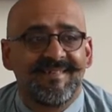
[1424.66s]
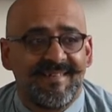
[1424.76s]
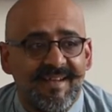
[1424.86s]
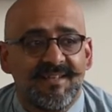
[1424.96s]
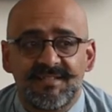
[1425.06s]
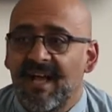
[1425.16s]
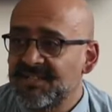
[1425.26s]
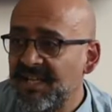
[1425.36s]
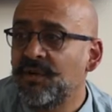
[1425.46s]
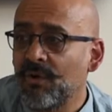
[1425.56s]
Yes,
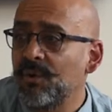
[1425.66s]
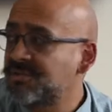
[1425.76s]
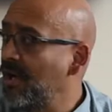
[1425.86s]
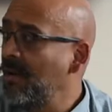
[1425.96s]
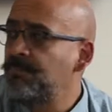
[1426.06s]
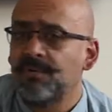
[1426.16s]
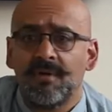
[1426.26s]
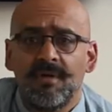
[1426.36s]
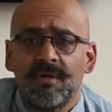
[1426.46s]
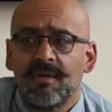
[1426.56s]
as he grows up
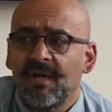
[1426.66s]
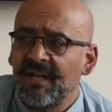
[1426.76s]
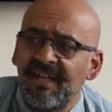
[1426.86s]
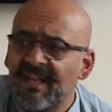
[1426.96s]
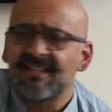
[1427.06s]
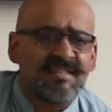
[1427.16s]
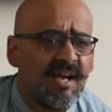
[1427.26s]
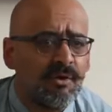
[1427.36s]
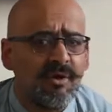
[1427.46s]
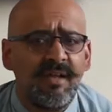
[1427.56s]
and he gets
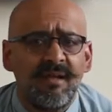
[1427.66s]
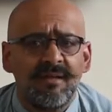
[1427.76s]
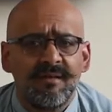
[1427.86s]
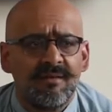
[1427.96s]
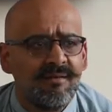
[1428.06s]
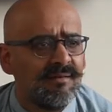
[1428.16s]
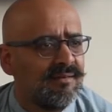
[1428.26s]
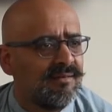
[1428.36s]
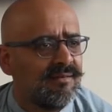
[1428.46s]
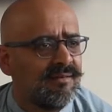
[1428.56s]
angry,
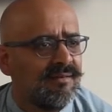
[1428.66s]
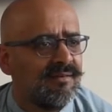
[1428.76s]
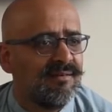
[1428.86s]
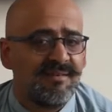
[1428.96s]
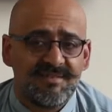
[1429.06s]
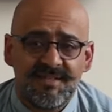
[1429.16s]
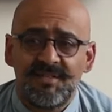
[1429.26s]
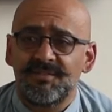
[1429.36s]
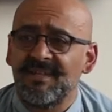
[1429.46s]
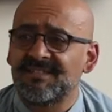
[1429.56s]
he's going
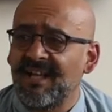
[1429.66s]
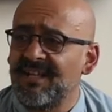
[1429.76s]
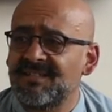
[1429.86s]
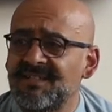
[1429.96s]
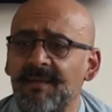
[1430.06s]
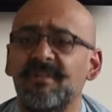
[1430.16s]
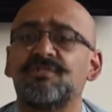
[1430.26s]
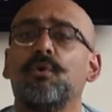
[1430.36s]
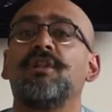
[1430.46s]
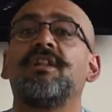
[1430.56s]
to do exactly the same.
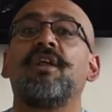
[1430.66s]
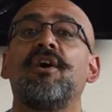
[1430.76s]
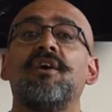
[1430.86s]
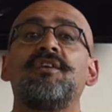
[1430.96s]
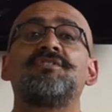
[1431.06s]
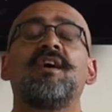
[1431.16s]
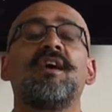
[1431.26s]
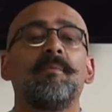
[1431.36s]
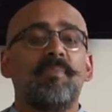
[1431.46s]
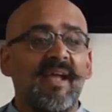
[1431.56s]
It's all
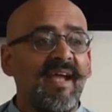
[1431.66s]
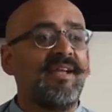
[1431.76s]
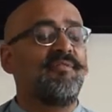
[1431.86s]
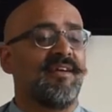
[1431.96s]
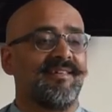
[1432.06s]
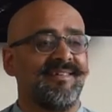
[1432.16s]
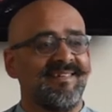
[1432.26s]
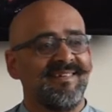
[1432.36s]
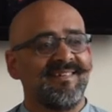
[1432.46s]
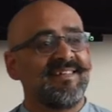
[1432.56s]
learned behavior.
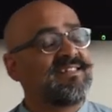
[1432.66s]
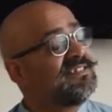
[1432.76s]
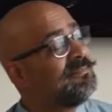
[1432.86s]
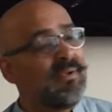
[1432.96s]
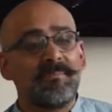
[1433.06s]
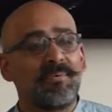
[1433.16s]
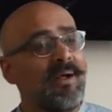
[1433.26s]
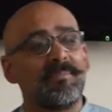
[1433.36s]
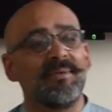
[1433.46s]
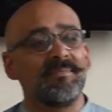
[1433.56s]
This is the big
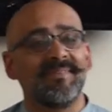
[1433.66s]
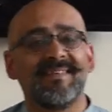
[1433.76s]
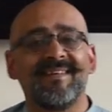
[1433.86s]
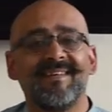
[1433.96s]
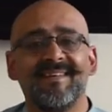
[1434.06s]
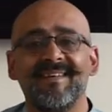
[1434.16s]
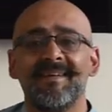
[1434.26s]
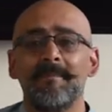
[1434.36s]
problem. Yeah?